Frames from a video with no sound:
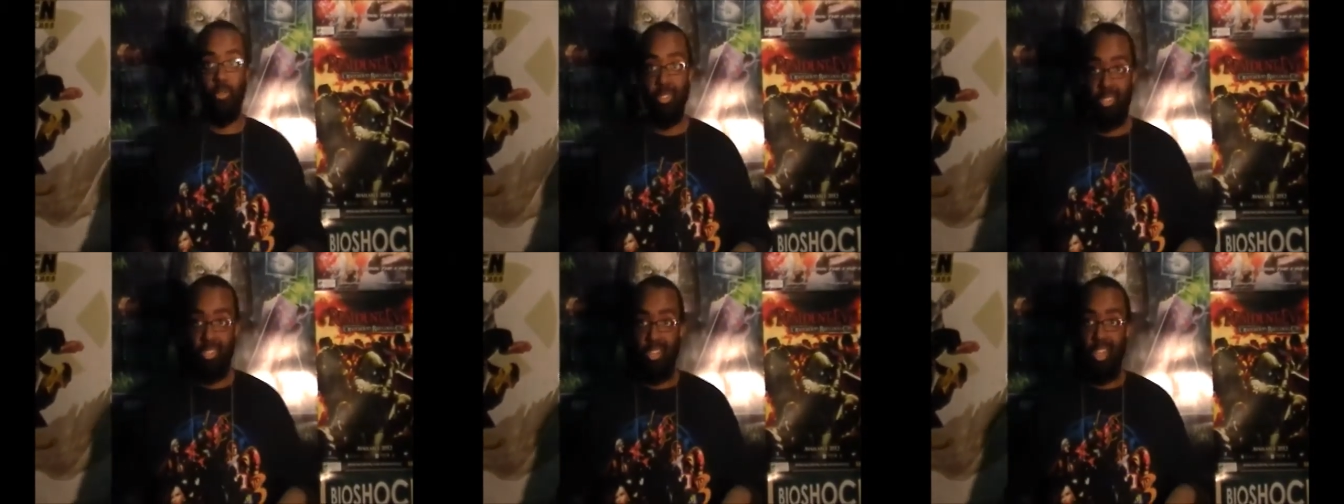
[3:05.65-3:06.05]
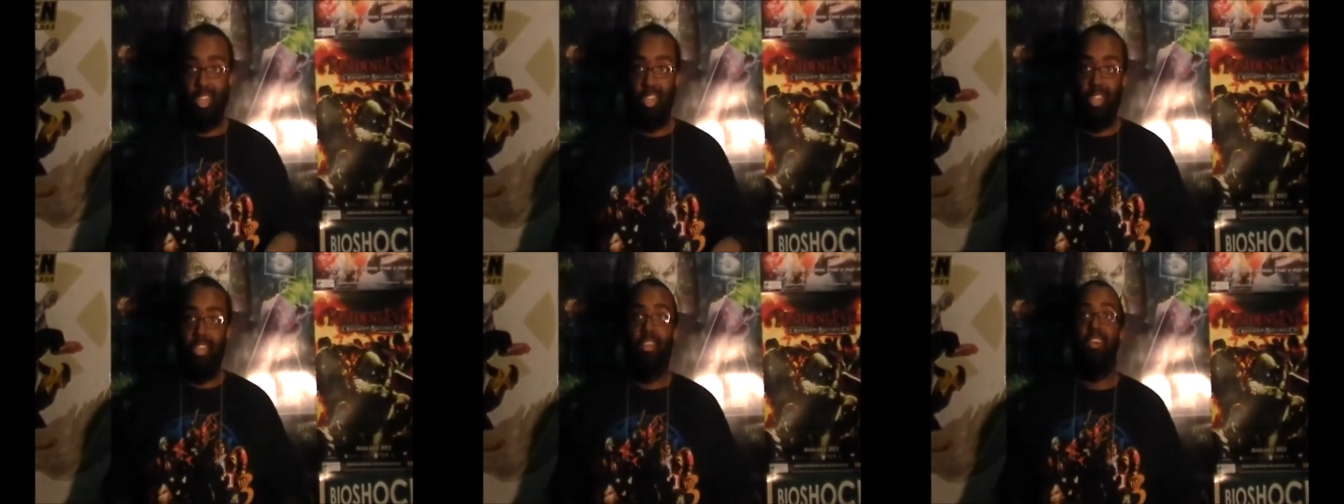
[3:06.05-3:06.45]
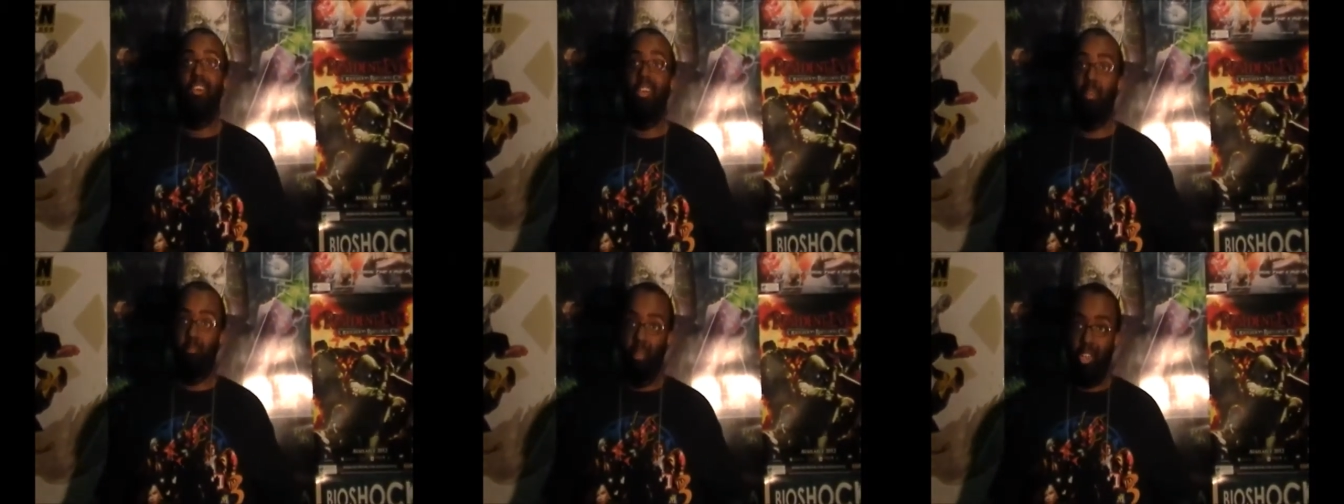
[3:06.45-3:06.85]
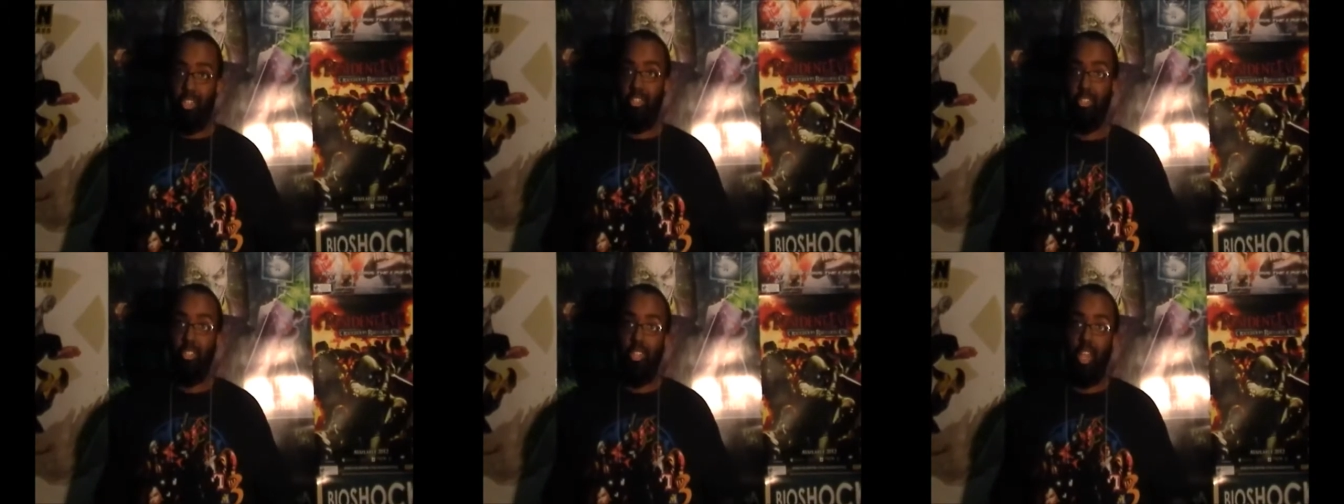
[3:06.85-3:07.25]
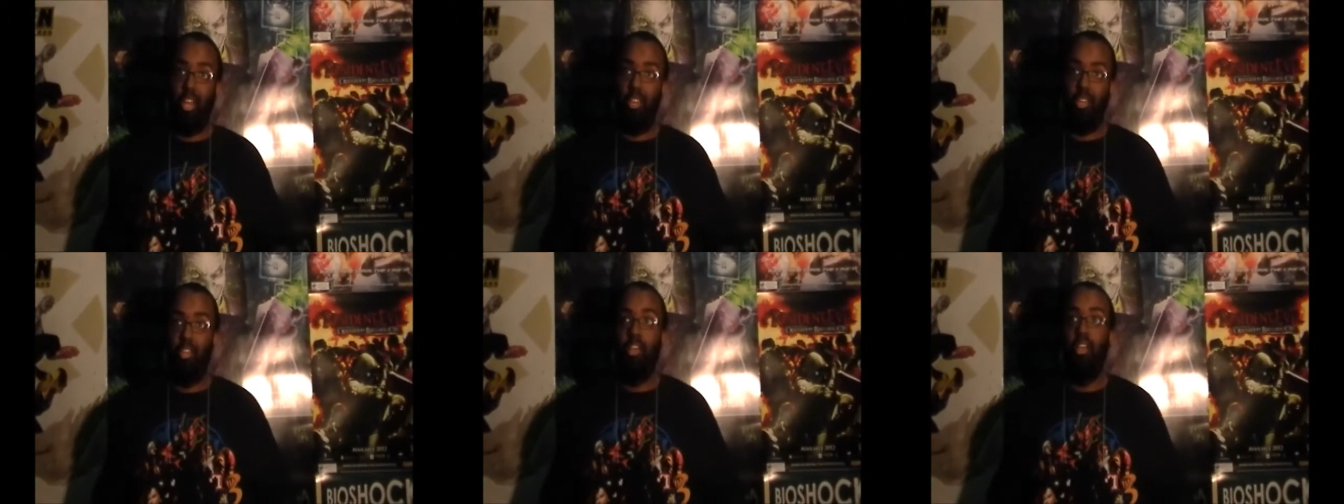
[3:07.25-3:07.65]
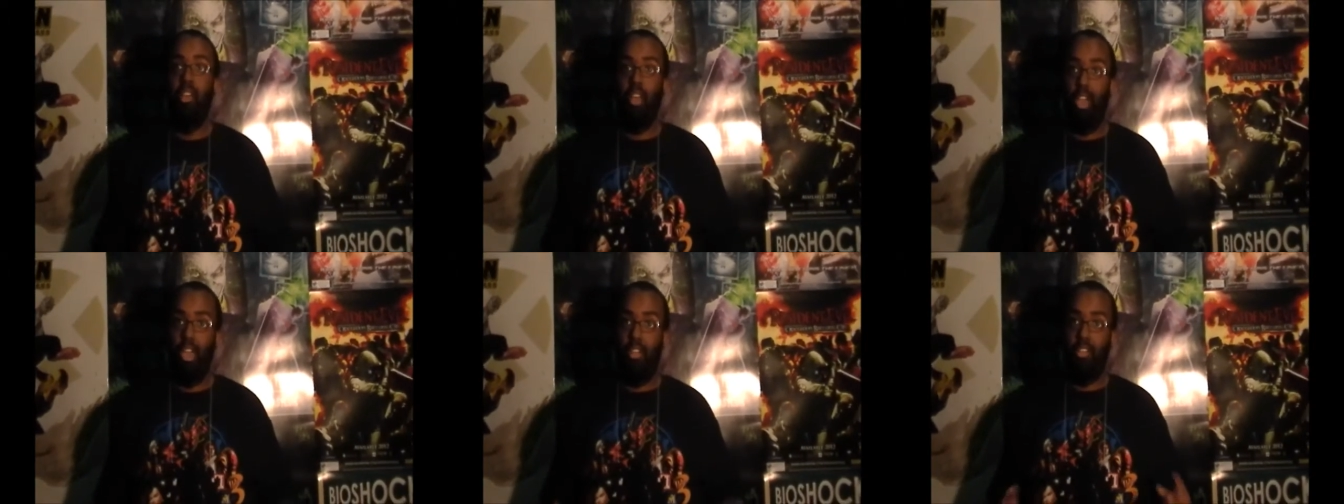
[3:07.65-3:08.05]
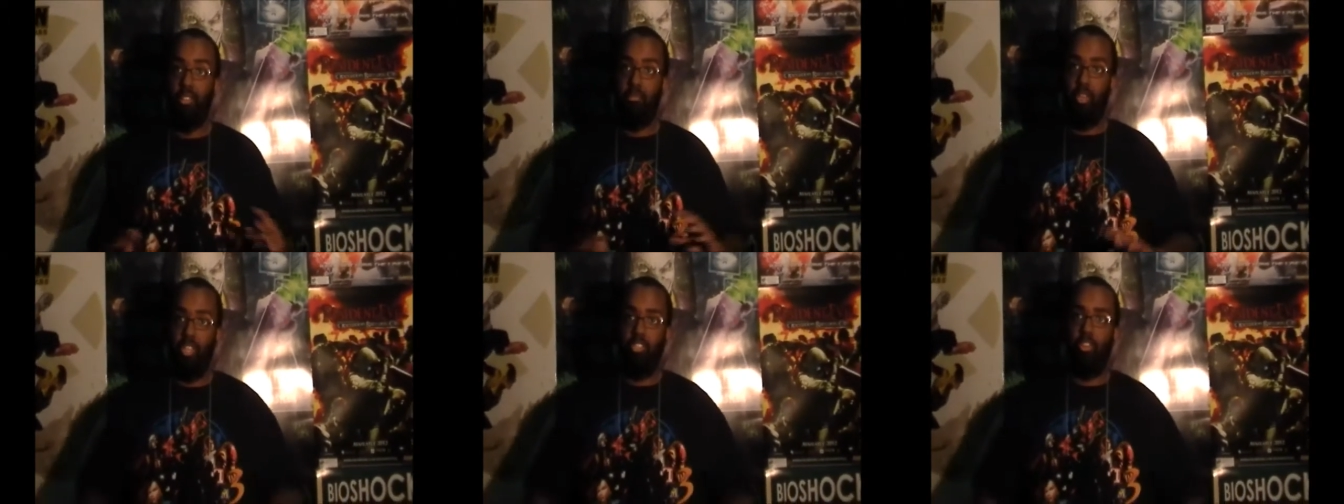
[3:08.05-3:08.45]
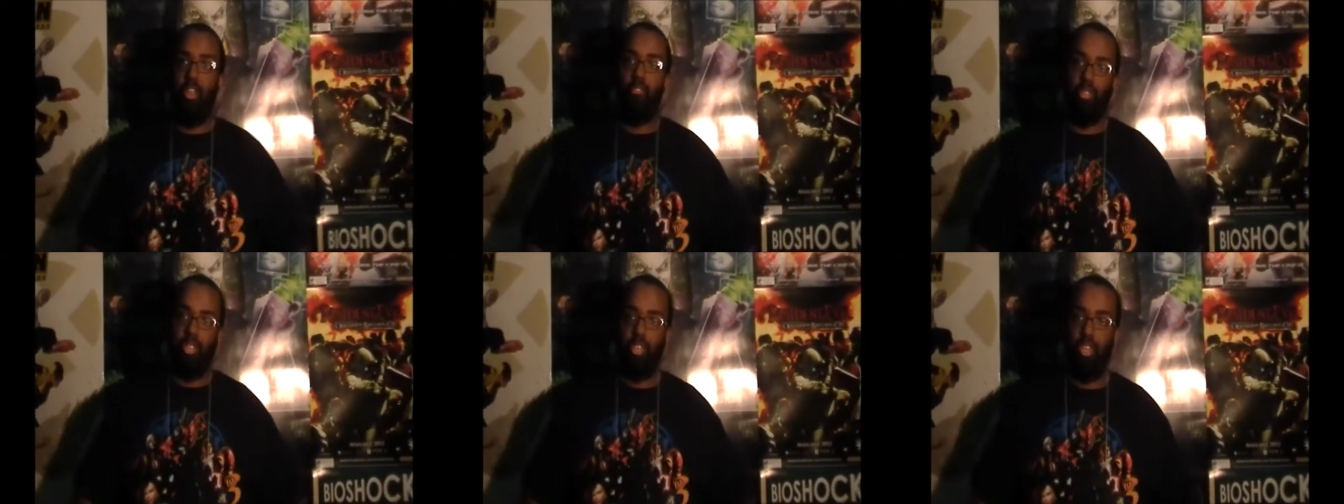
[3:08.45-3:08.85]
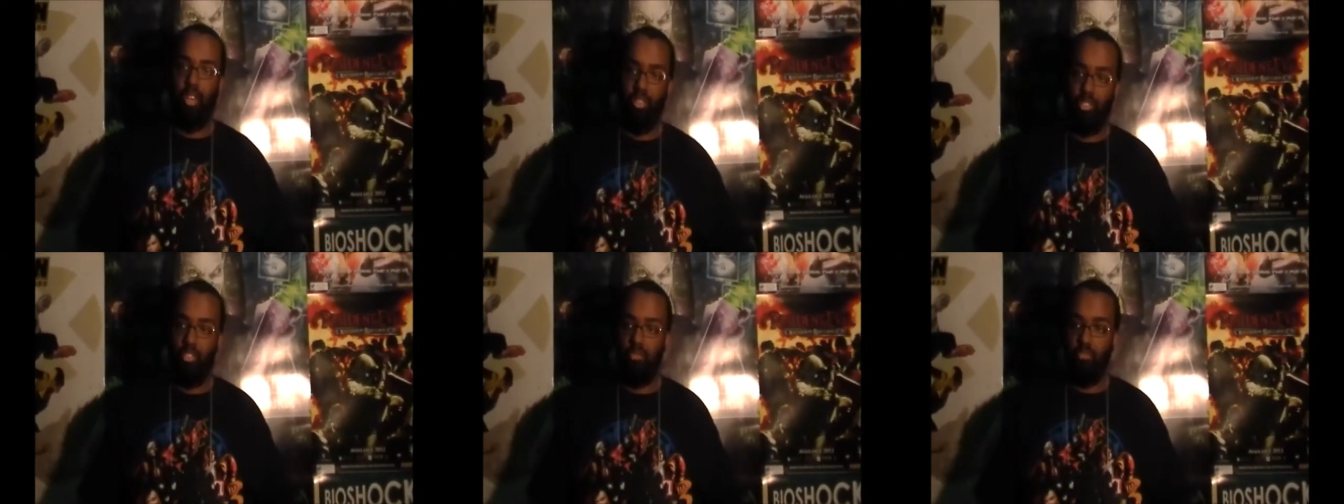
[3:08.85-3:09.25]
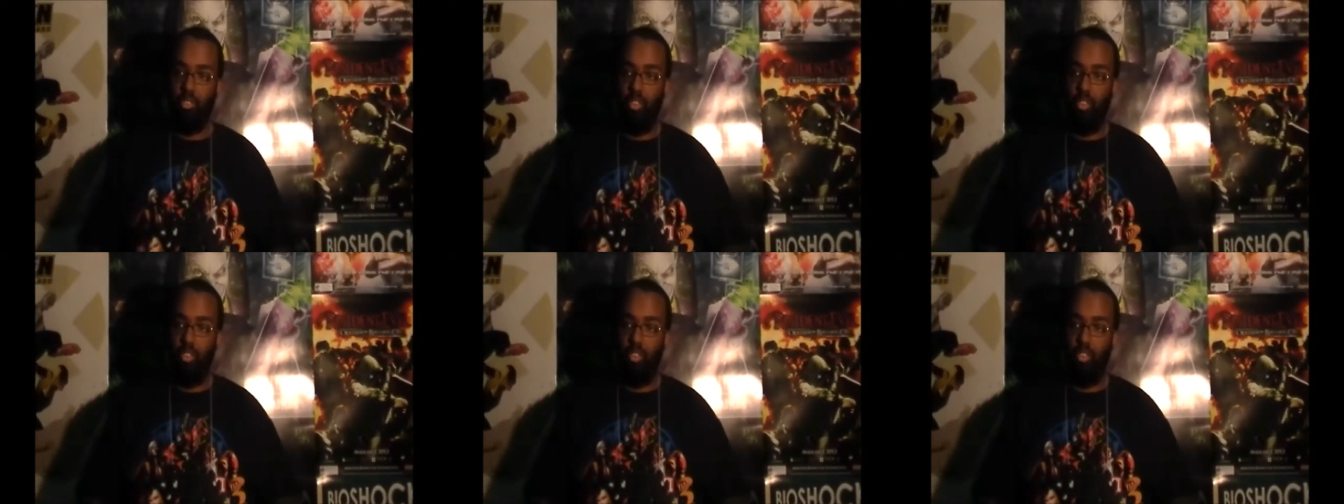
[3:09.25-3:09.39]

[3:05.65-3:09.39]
one today and make sure you get it and just make sure everything else,